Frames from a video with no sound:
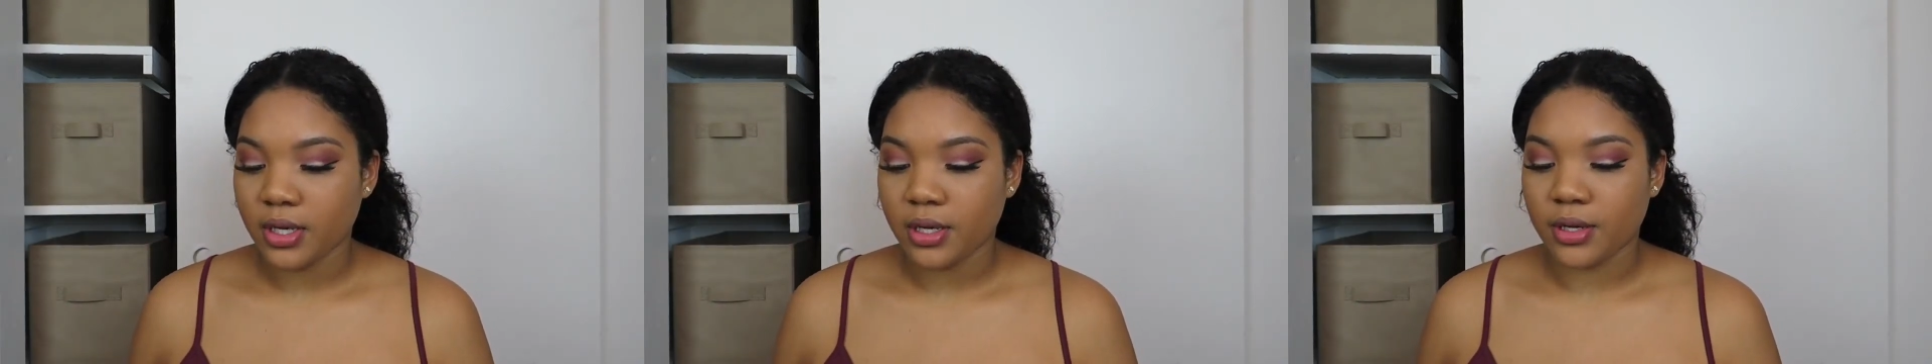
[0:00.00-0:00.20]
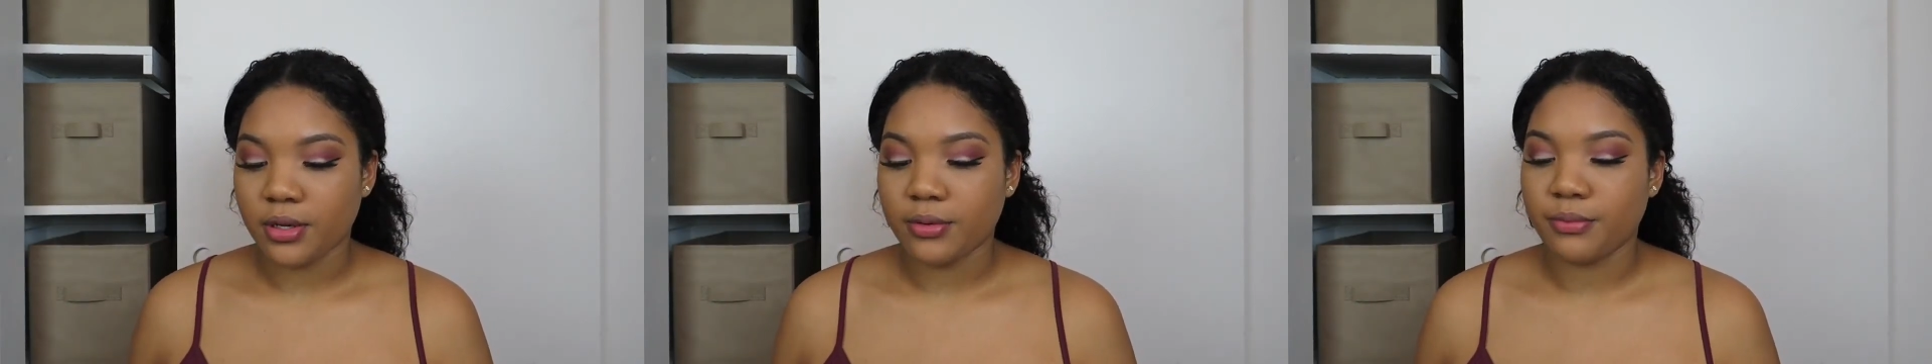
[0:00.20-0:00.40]

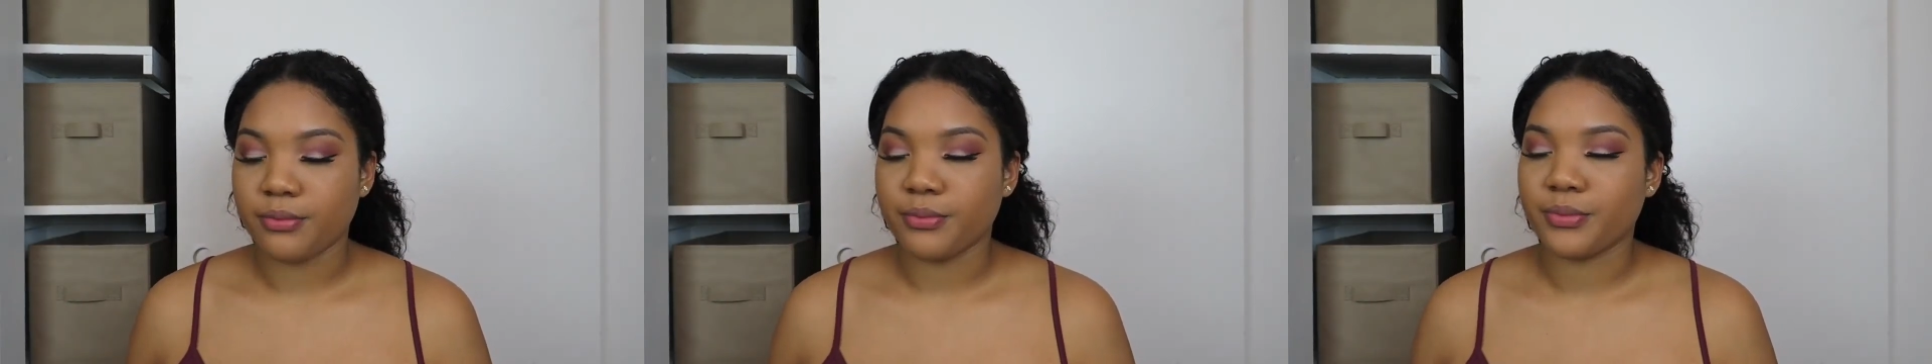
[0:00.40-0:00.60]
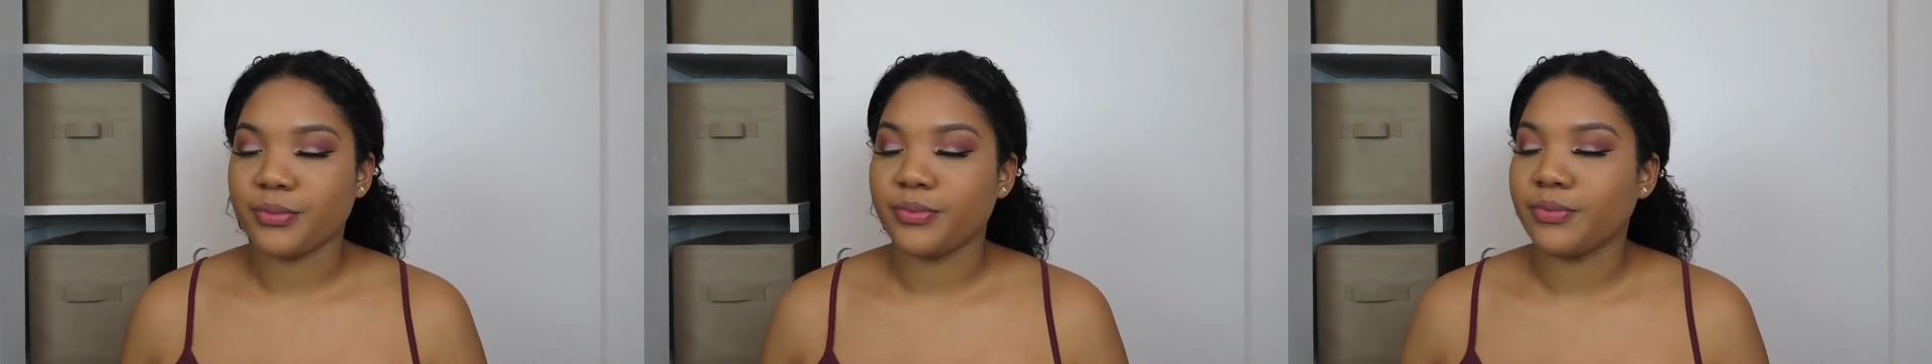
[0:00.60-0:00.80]

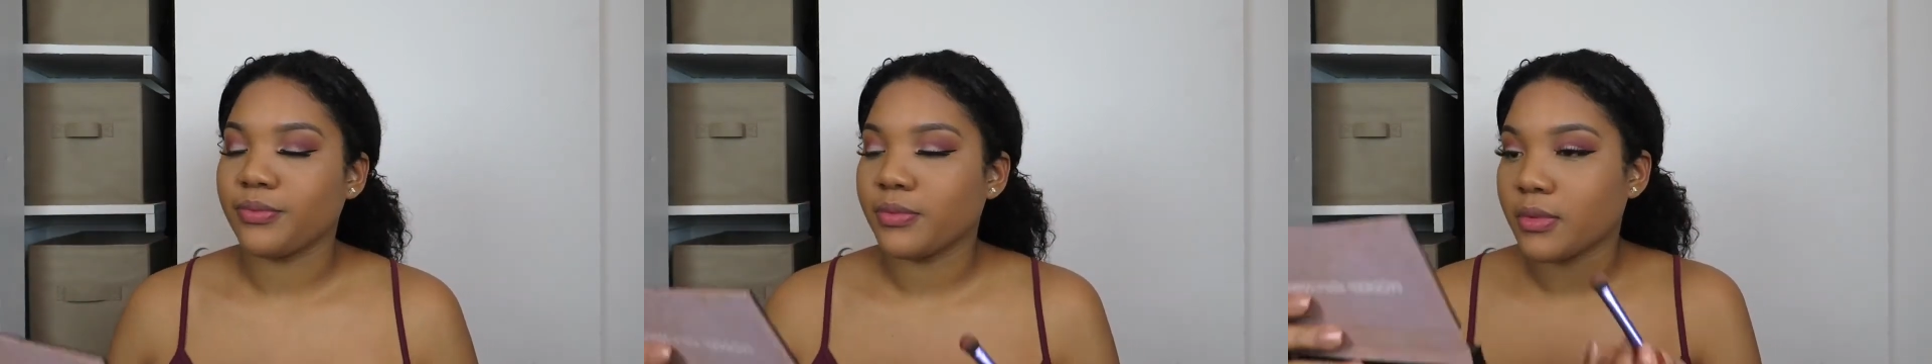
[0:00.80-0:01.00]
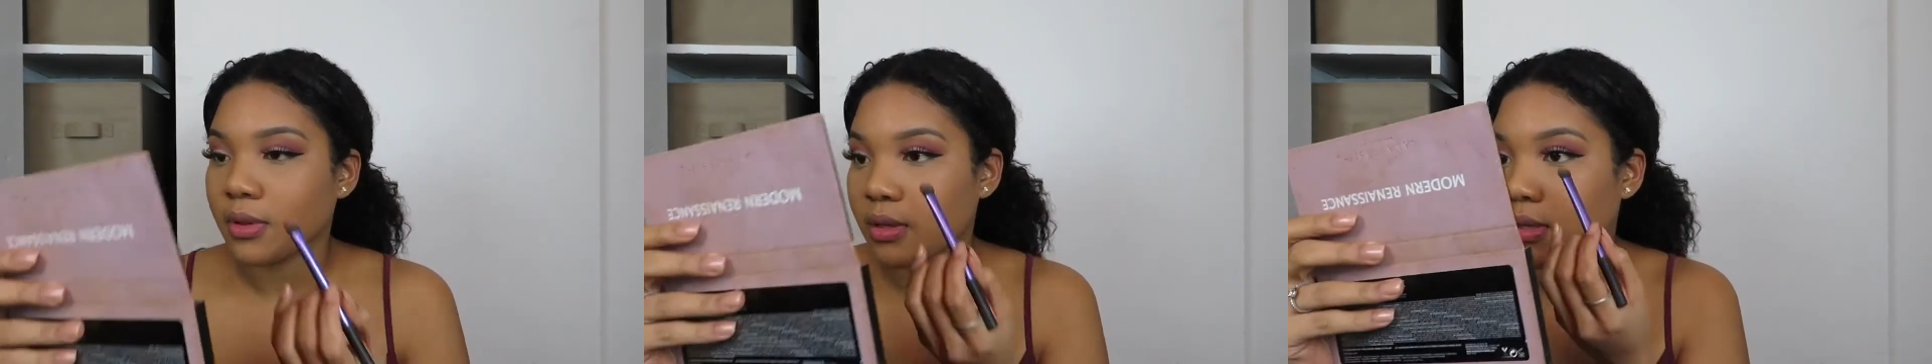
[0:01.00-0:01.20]
I'm
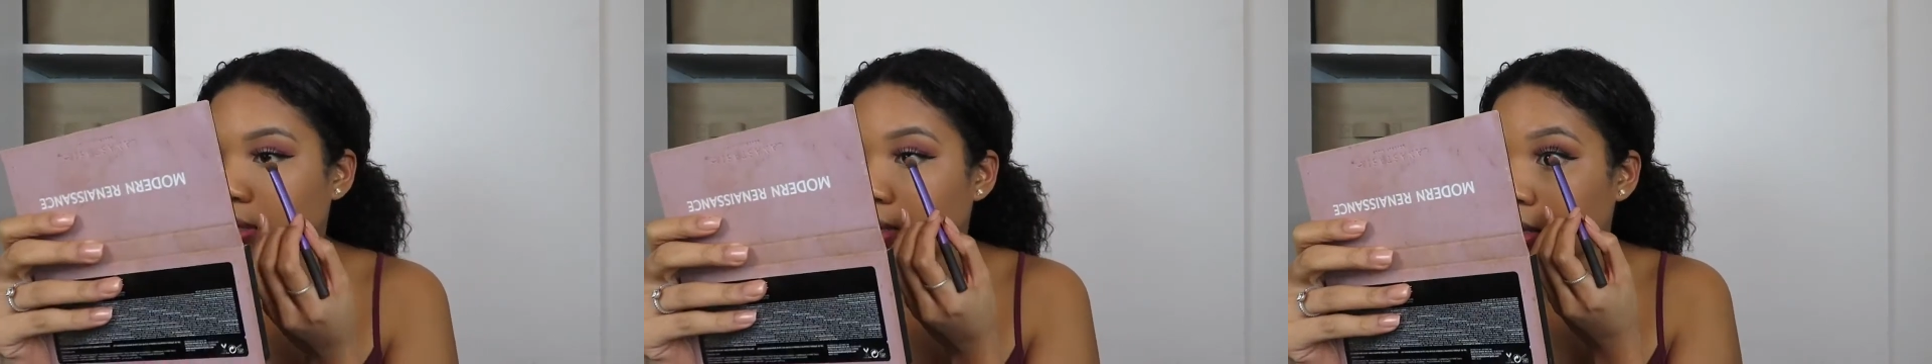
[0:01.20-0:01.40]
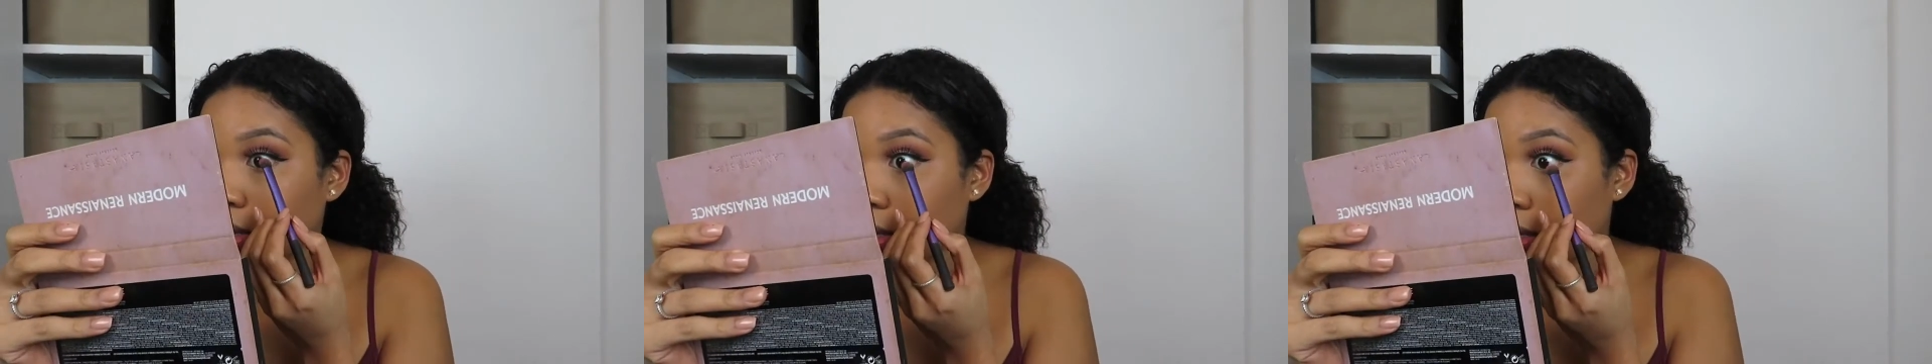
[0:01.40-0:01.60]

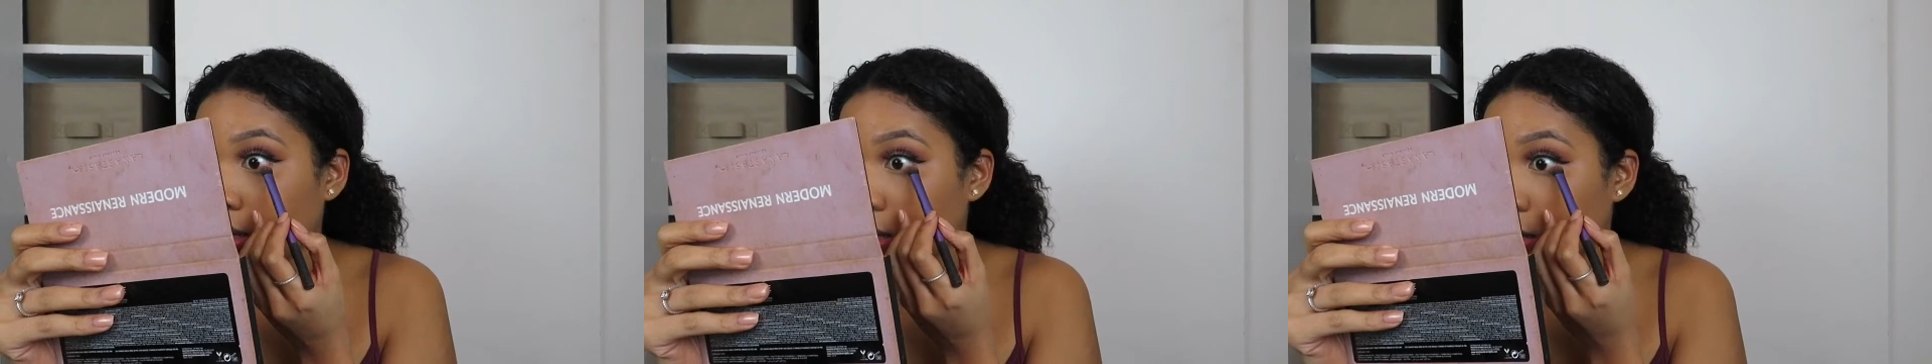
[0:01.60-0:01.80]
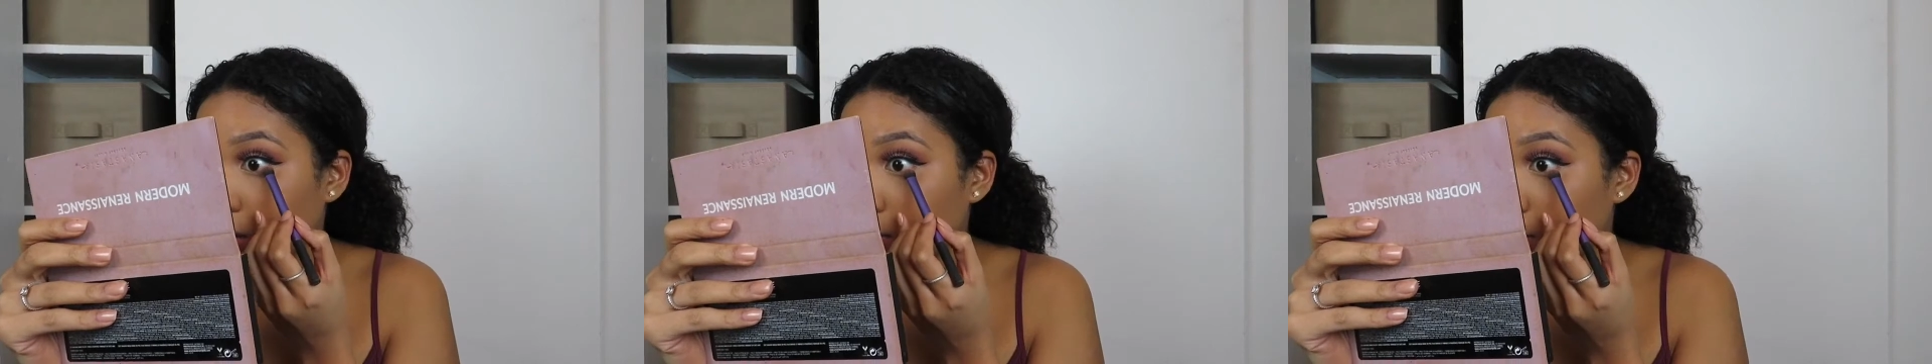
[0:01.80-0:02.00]

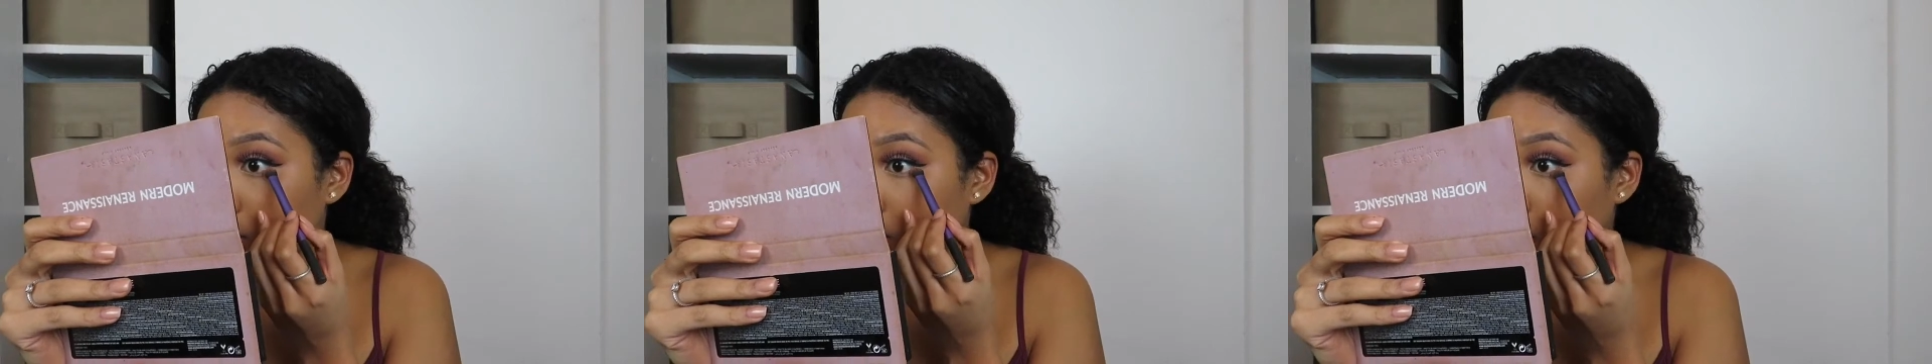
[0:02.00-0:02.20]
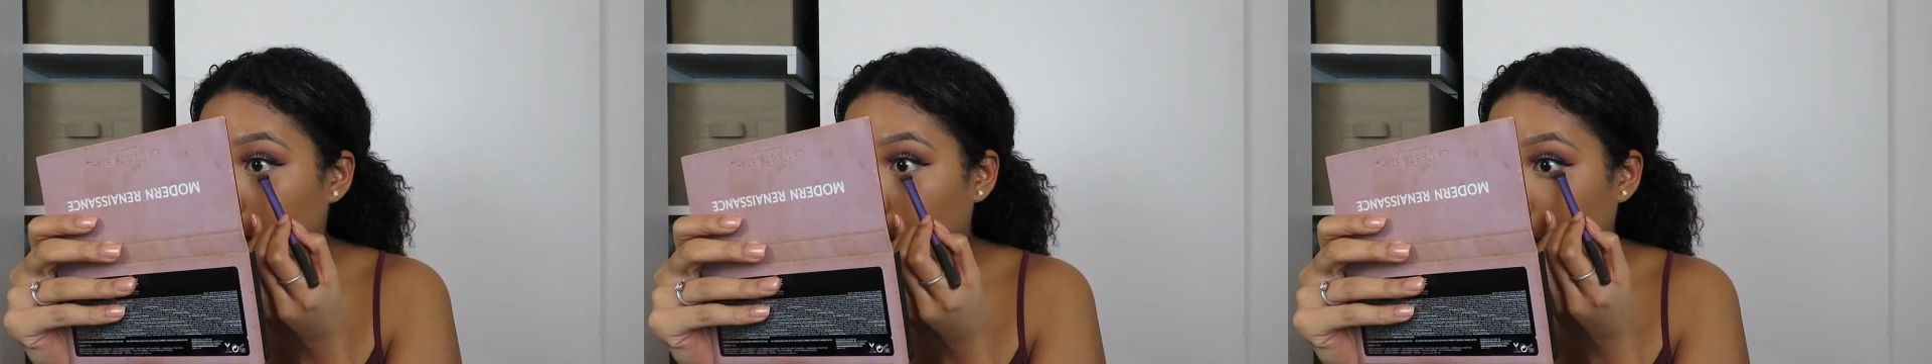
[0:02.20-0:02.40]

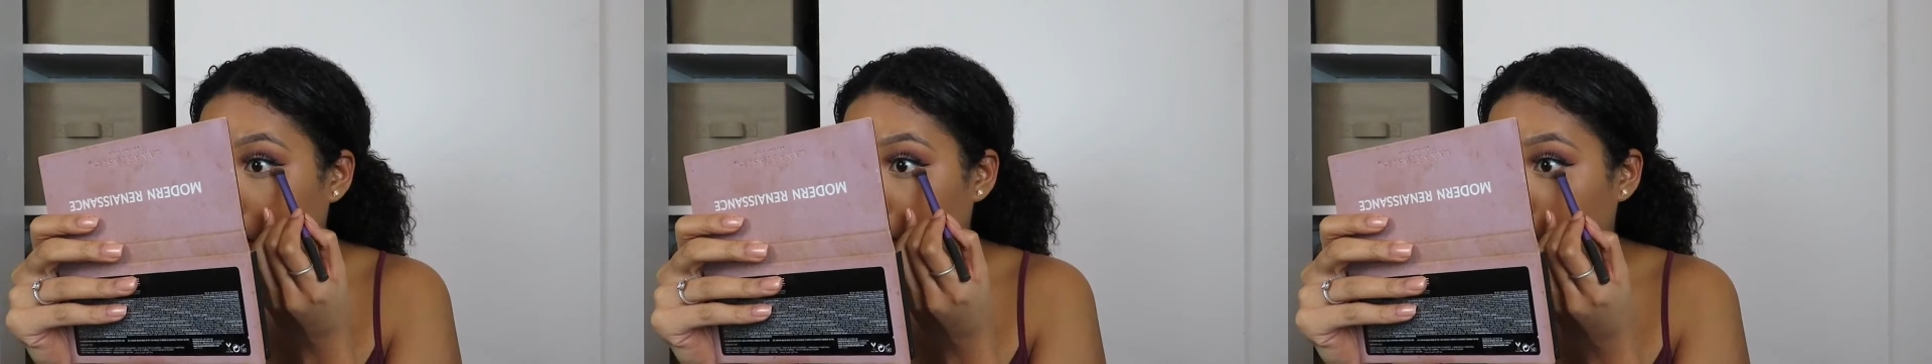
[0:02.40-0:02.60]
just gonna go